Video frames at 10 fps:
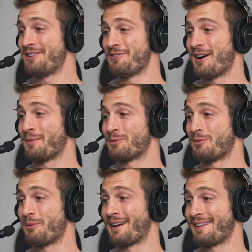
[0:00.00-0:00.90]
new
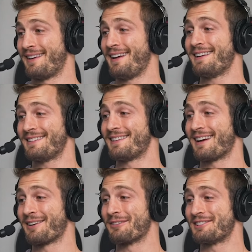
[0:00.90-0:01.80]
Optimal Body kits, you
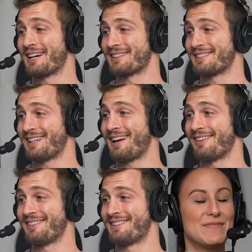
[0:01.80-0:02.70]
got to go check this out.